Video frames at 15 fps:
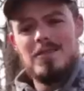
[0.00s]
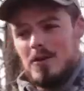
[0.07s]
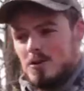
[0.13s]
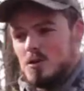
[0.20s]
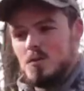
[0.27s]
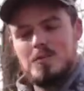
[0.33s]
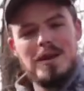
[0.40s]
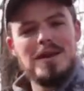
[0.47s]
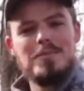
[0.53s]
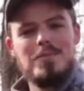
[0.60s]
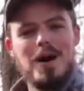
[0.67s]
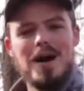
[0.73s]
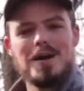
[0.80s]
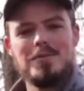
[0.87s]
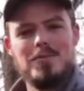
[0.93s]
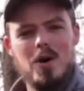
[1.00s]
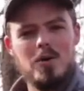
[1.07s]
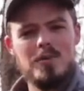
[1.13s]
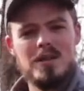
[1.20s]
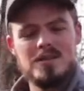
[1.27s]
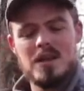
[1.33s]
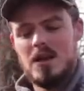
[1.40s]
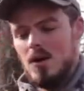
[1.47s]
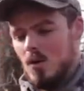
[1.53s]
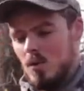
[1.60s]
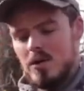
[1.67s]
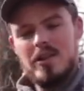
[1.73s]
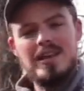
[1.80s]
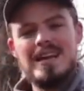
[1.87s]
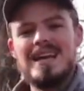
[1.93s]
those big buck moments
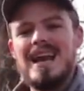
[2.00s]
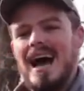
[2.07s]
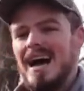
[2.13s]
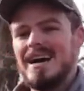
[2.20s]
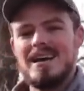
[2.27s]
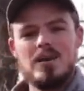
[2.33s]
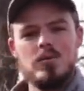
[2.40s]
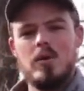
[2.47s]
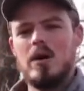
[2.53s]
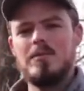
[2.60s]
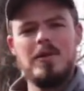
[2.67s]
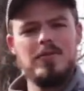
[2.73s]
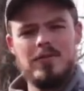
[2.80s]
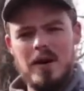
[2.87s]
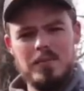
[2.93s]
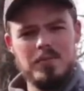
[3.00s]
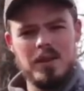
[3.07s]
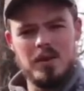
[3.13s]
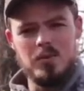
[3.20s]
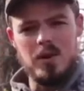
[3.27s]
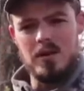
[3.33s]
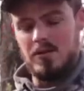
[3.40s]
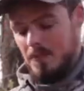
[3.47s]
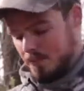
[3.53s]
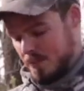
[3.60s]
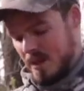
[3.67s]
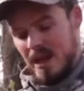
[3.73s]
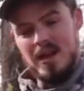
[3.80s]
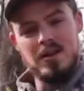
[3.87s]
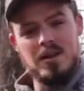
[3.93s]
what are they not going to want to be fumbling with?
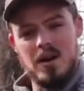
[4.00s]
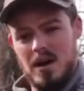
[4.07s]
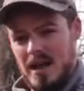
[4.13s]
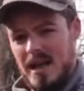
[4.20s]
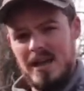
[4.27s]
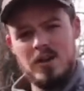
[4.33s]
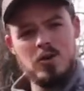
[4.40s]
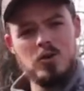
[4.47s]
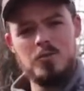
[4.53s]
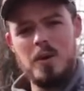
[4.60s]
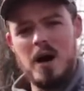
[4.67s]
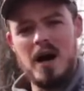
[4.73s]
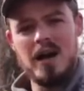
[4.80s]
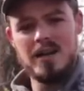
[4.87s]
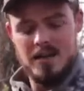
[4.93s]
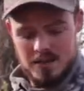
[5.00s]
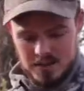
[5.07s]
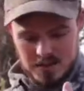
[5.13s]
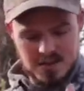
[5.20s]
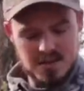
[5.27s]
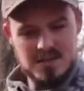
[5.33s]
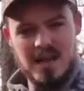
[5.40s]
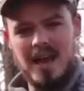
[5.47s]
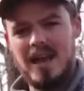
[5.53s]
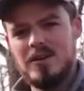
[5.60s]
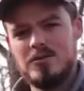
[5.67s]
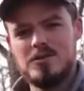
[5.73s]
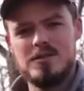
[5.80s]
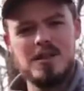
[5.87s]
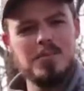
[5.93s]
And angled pockets, this
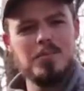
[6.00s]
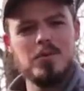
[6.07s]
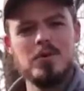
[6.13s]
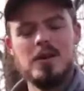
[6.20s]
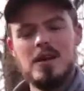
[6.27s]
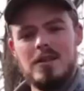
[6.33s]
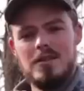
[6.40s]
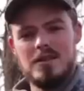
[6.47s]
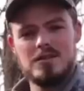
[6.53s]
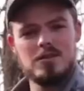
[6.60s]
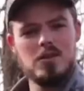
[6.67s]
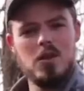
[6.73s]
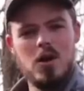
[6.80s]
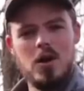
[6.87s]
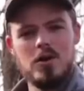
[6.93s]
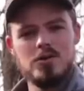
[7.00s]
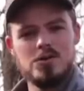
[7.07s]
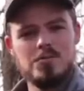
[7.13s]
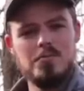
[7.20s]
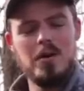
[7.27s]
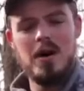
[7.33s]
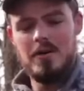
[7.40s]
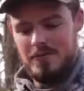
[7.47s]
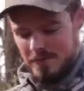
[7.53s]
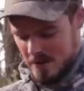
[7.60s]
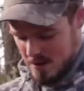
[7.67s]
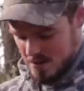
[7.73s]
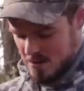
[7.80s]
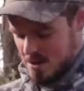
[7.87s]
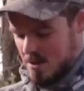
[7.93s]
angled zipper, this large muff,
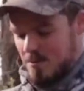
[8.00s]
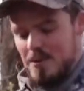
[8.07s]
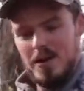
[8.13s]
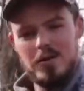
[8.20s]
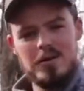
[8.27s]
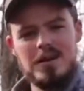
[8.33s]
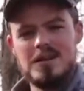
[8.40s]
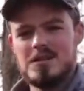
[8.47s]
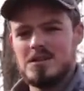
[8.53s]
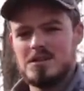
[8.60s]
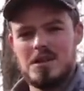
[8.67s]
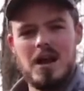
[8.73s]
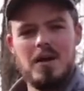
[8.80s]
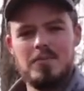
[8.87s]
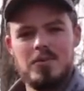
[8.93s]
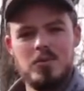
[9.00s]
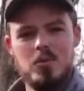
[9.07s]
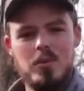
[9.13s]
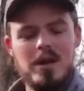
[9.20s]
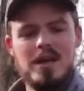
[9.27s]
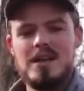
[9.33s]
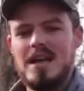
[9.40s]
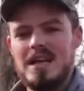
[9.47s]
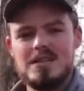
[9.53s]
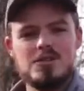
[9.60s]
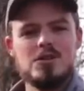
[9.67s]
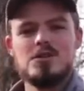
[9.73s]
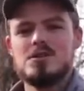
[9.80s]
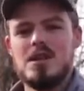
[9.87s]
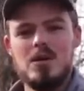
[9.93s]
the ability to stop the wind, it's
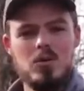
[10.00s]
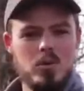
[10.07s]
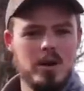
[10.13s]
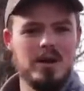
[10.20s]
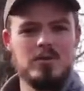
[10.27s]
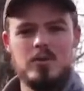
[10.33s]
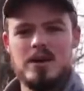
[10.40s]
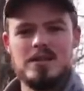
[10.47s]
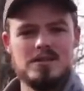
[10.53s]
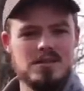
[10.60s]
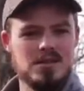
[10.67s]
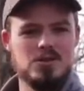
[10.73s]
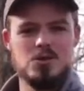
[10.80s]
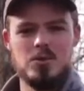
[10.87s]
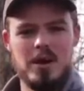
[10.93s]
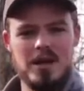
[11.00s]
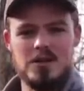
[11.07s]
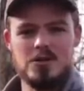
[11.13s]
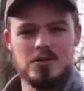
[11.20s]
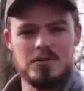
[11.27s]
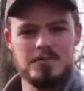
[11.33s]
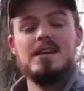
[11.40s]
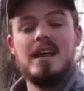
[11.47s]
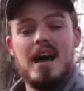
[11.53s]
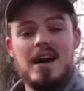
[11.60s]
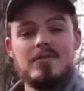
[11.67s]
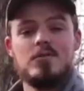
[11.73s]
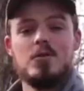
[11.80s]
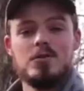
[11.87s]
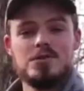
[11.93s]
just a win-win situation. Now,
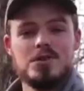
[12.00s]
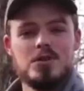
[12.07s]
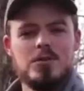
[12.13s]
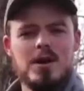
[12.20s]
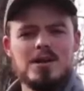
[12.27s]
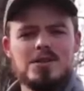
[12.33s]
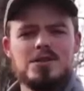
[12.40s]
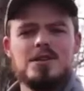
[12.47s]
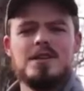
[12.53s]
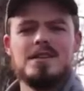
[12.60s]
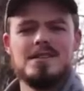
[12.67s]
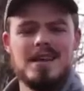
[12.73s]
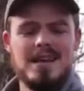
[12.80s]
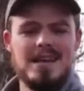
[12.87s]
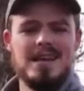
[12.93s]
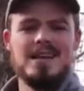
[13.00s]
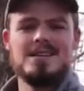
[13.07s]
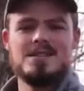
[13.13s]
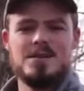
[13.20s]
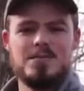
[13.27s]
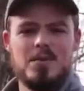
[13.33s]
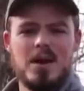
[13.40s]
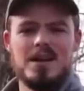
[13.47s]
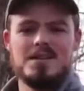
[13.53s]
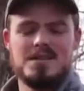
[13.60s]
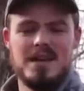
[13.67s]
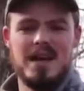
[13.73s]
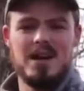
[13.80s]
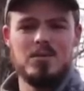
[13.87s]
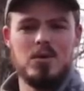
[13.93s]
of course, the question is, is the price
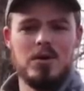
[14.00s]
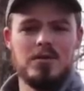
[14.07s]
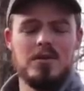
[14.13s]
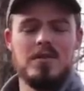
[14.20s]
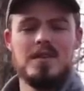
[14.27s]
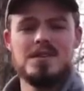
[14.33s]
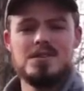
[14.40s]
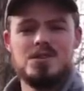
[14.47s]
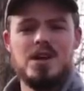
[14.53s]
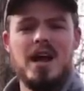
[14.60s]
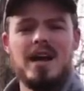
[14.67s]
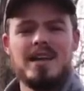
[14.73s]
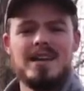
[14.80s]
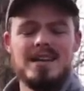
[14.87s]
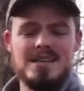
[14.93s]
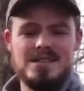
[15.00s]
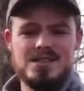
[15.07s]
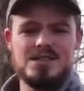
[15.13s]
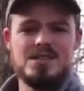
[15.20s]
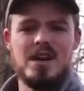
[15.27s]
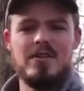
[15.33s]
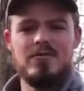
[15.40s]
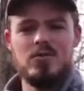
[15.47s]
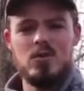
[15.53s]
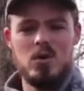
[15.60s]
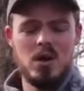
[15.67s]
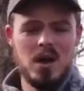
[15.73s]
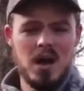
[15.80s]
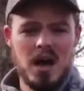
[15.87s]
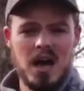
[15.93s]
tag worth it? This jacket is several
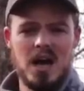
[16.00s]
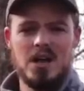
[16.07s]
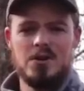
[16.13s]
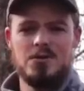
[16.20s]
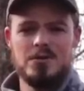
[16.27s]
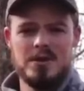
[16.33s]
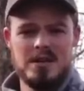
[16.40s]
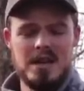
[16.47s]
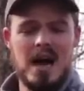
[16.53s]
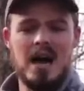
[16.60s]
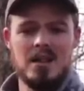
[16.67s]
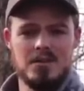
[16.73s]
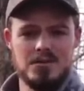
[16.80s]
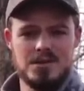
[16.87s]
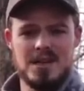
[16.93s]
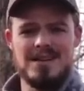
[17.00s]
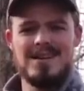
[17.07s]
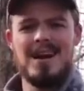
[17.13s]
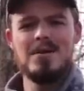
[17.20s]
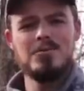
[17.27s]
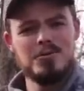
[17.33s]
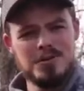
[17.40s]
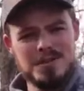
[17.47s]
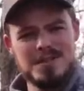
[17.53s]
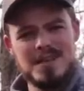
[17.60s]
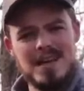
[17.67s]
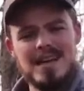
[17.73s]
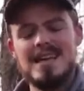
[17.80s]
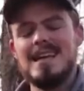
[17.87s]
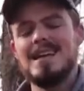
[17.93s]
$100. And I will
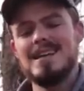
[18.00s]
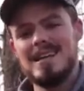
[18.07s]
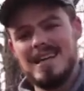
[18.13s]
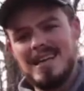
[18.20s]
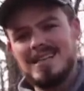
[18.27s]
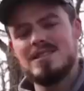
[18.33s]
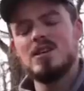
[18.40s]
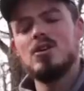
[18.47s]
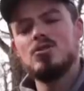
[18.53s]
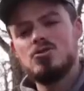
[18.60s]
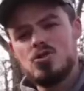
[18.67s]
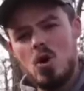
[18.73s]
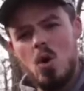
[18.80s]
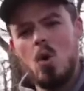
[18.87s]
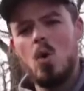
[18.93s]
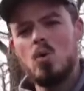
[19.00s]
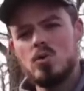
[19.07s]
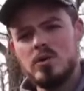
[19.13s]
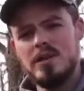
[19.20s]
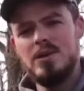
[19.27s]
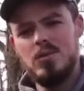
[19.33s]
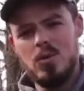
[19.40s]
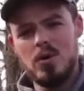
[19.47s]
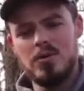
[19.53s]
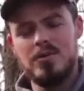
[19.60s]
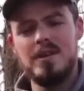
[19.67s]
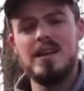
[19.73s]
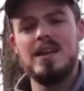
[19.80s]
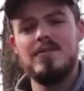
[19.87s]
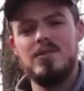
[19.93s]
say it is totally worth
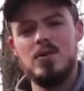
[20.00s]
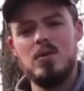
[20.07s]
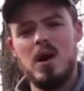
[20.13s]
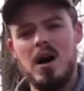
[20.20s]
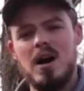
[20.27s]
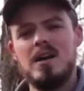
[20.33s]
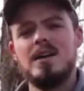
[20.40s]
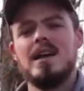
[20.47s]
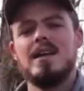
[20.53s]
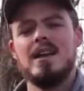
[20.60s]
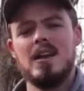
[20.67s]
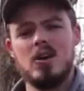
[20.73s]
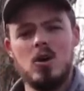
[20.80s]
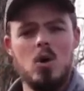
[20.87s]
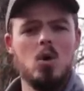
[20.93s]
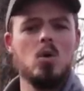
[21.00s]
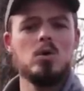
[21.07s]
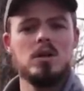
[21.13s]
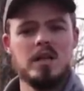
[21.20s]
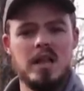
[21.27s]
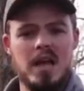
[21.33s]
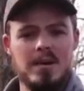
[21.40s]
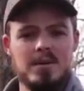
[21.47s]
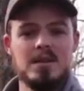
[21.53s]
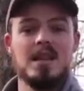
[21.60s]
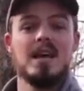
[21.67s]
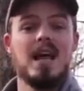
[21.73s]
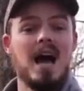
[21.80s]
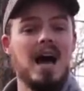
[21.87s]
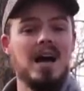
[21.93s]
it if you hunt in a cold climate
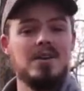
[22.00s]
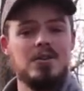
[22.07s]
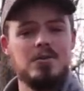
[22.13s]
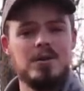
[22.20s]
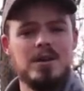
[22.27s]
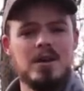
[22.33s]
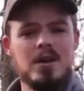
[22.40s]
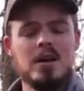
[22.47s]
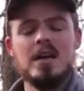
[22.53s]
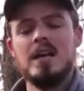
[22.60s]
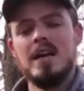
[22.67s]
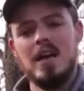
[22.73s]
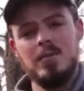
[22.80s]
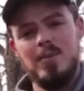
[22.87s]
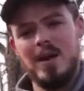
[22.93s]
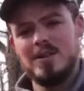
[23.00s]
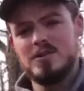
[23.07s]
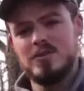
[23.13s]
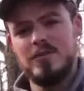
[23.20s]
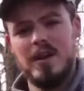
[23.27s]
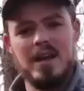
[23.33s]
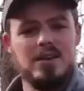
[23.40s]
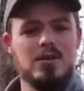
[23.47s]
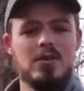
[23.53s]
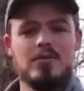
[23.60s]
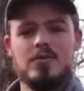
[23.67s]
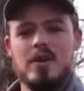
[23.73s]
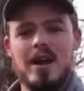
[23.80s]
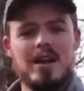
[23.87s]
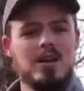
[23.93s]
like I do here in Pennsylvania. Or
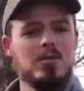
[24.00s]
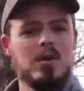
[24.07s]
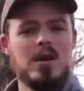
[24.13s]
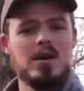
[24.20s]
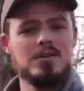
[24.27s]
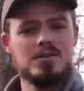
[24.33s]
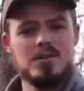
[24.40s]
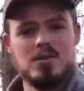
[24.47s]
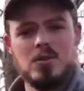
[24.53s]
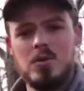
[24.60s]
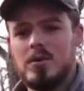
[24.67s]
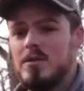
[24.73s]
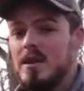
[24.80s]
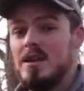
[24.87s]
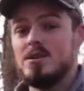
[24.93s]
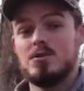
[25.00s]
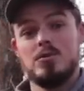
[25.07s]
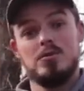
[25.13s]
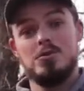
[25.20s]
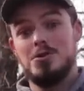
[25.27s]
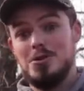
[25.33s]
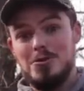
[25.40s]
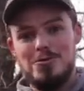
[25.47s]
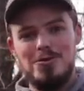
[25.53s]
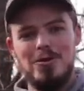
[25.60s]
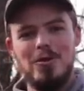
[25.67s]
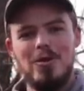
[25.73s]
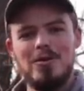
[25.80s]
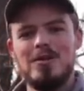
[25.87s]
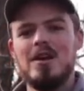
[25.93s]
if you're anywhere else in the Northeast or due
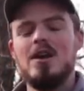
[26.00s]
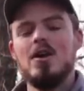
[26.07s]
north